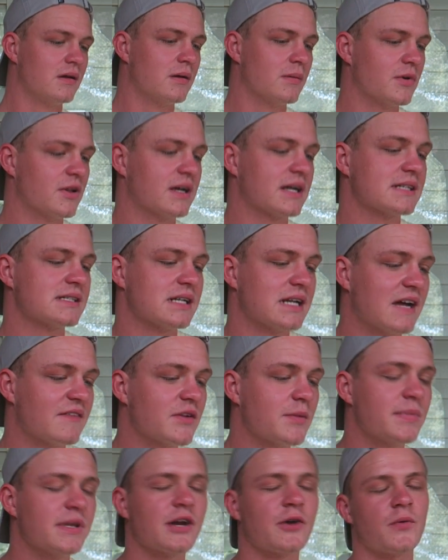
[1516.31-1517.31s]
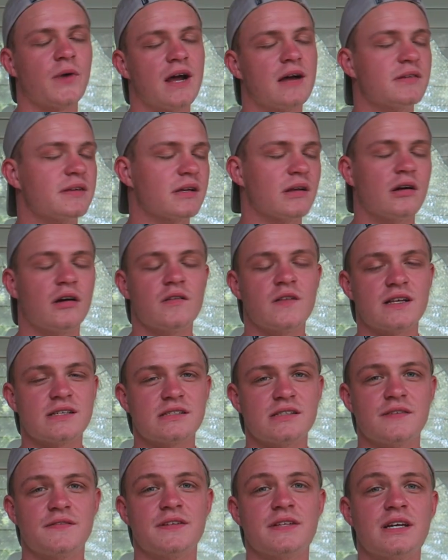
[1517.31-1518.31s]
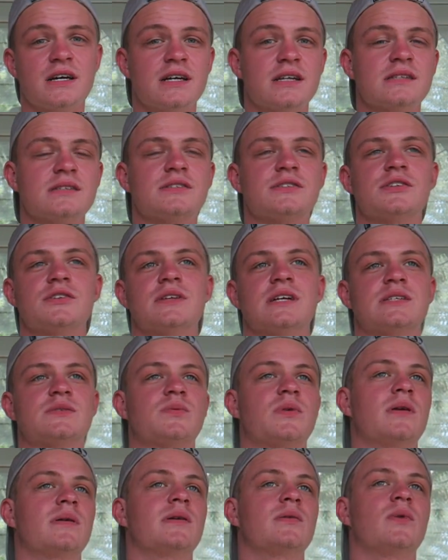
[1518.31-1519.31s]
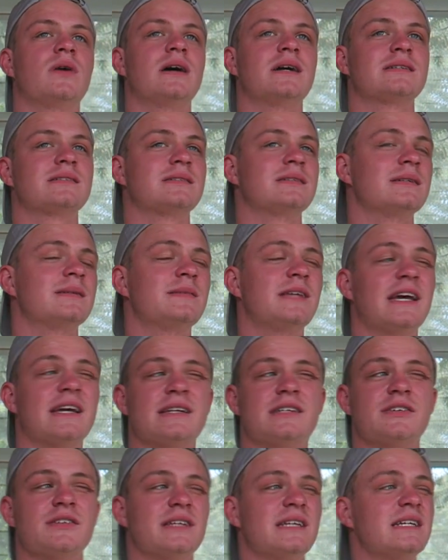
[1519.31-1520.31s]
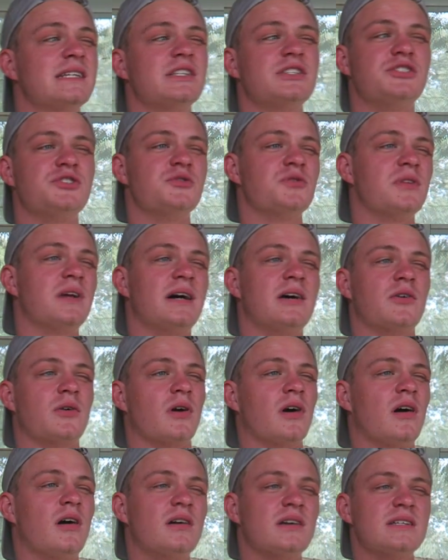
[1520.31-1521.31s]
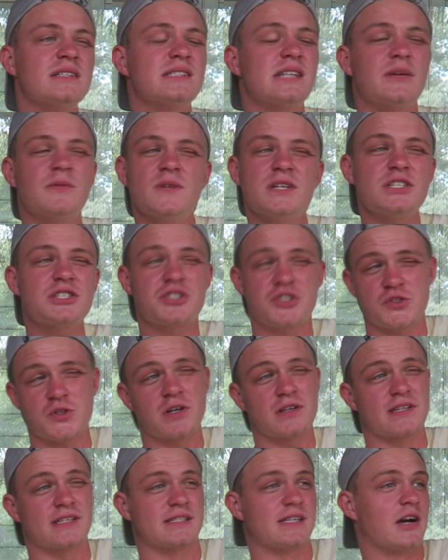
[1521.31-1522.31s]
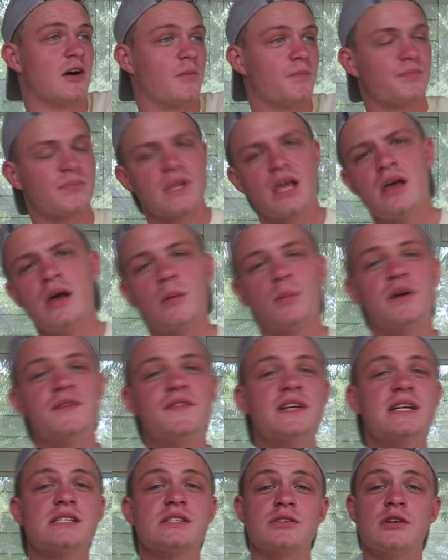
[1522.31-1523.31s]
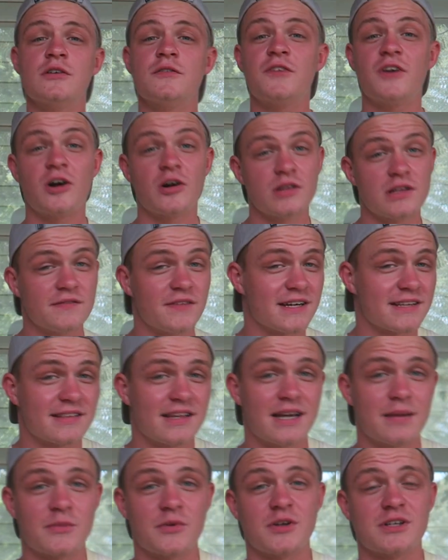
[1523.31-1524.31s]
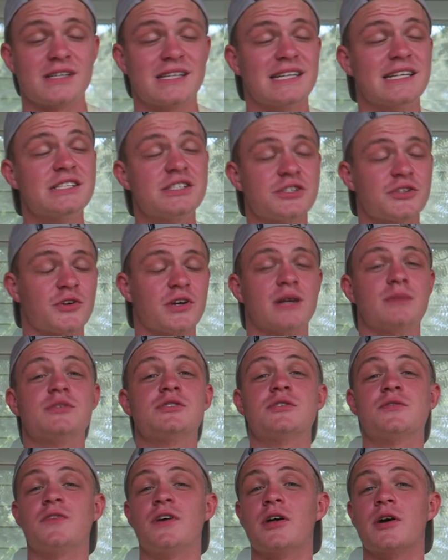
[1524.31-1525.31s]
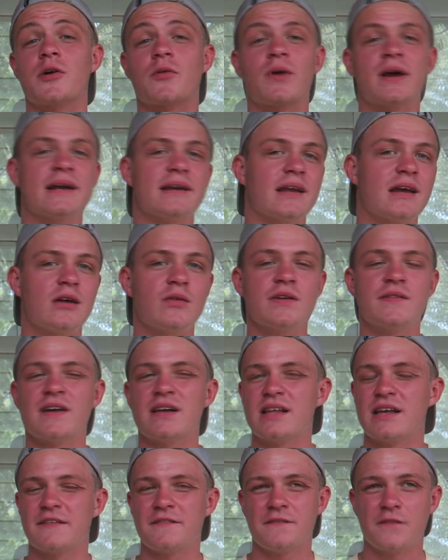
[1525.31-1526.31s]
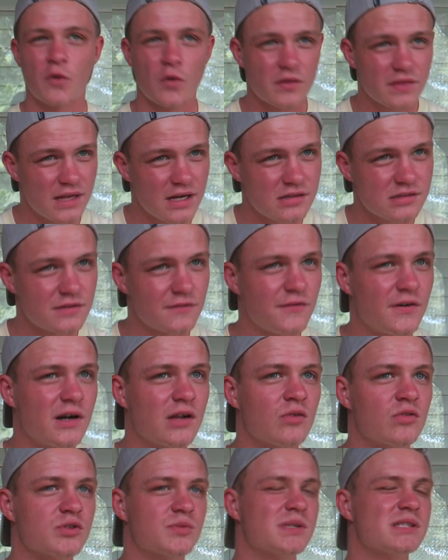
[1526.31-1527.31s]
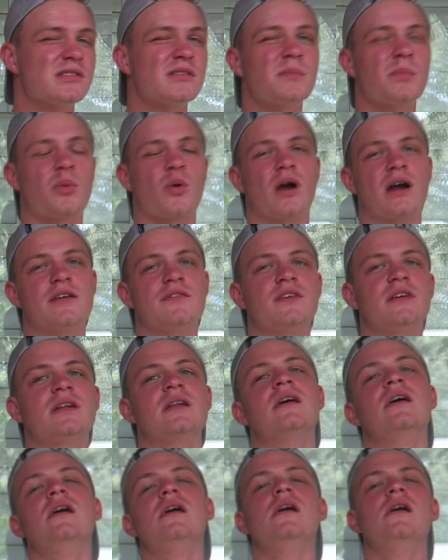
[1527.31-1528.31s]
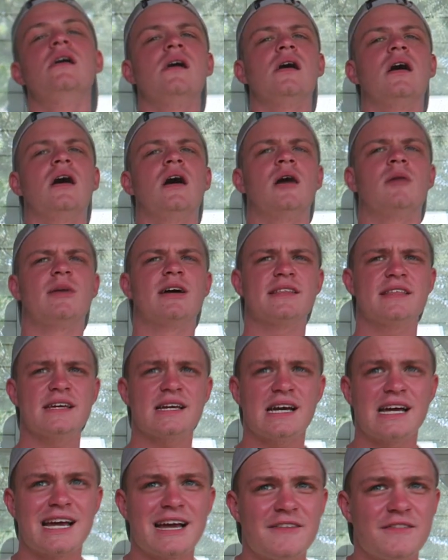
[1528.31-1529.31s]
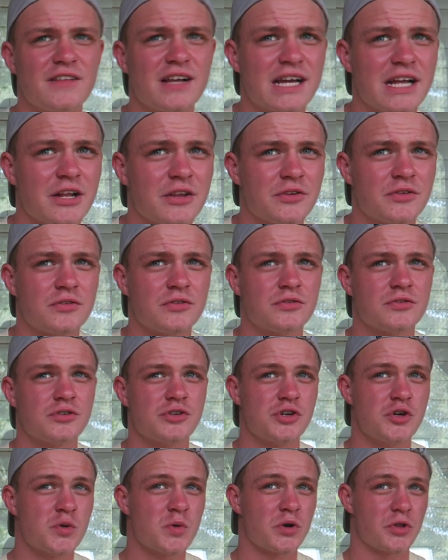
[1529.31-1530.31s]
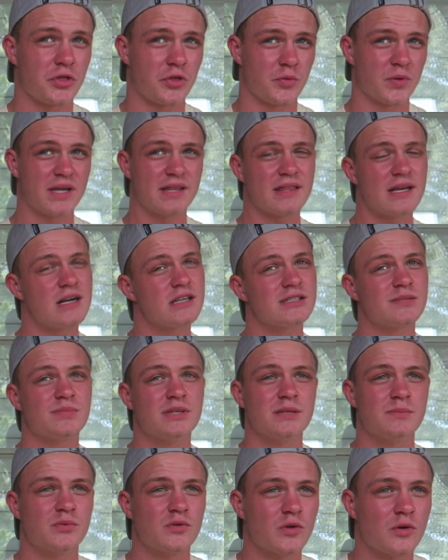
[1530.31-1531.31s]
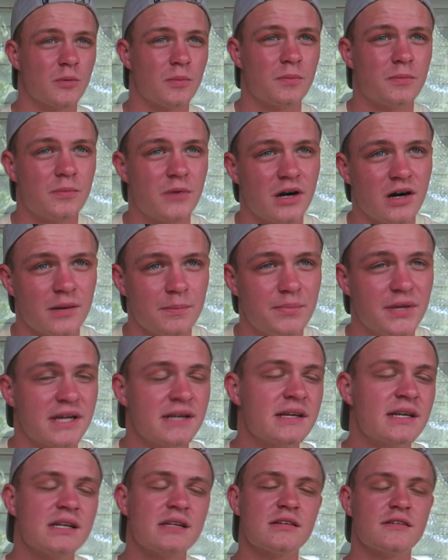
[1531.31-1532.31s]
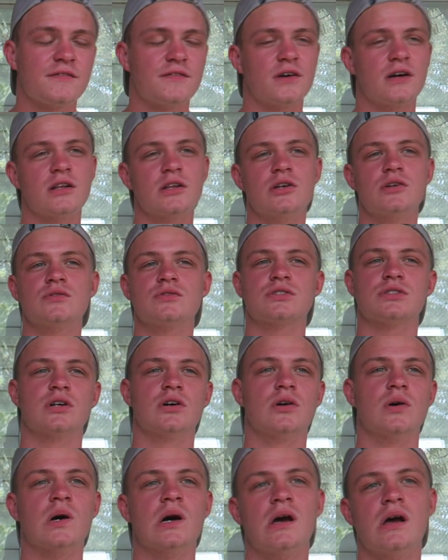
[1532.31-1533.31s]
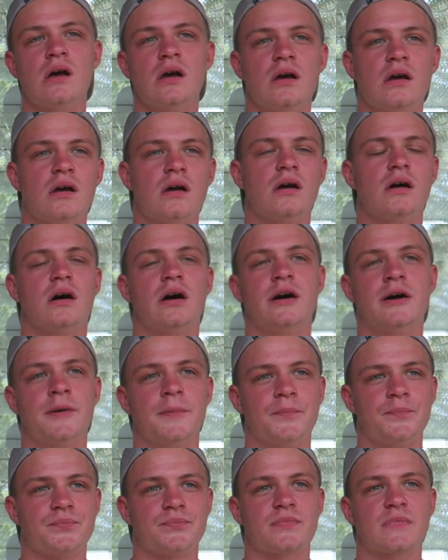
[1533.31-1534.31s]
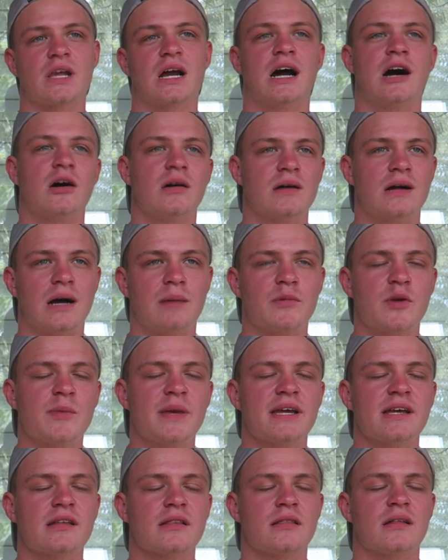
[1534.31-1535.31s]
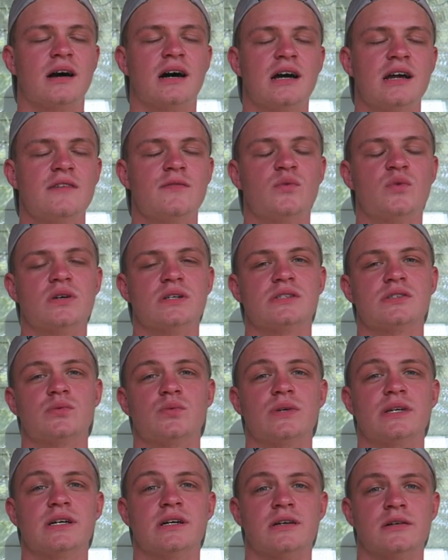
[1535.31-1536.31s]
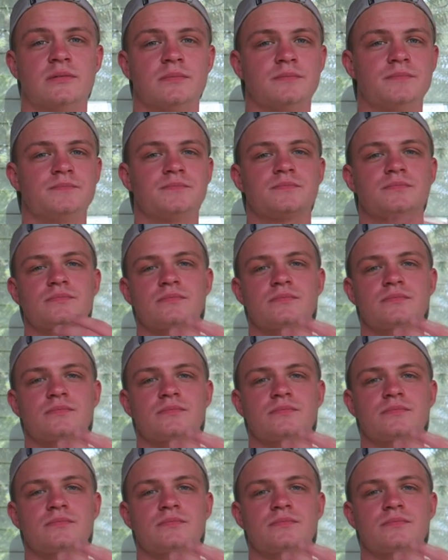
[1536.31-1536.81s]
But like I said, I have to be around to get all that stuff done, so that's probably why it's gonna take it till the end of July or August. And I really just drug this out. But if you guys don't follow Live Like Latimer on Instagram, you should follow it right now. We got like 4,000 followers, but it's on private. I think I have like 2,000 or 3,000 people pending to follow. So I'm gonna make it live once I'm